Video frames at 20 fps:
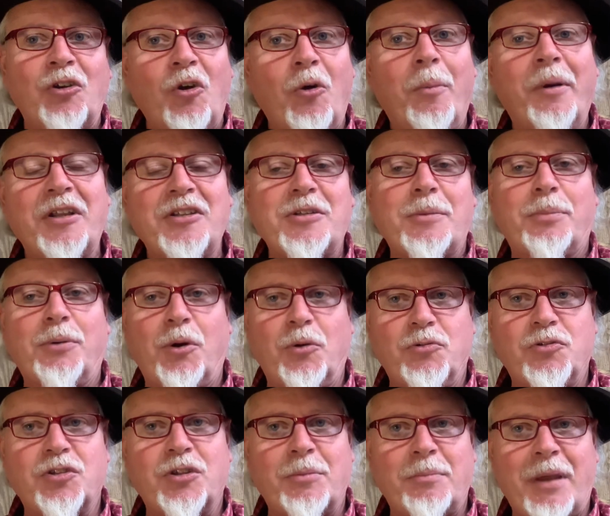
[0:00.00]
nobody's
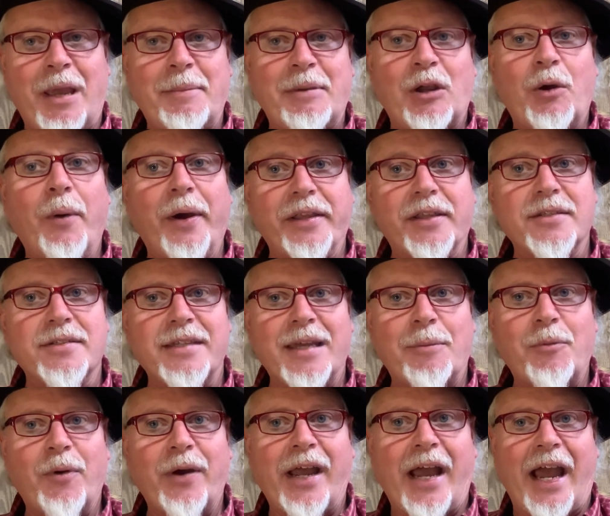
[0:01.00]
approached it maybe quite the
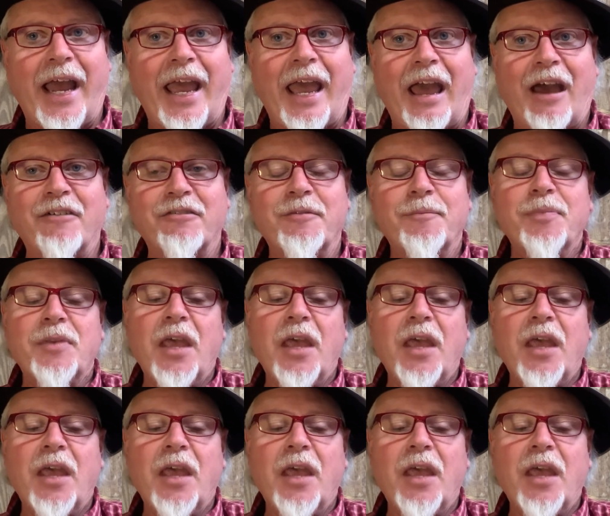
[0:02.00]
same way I have.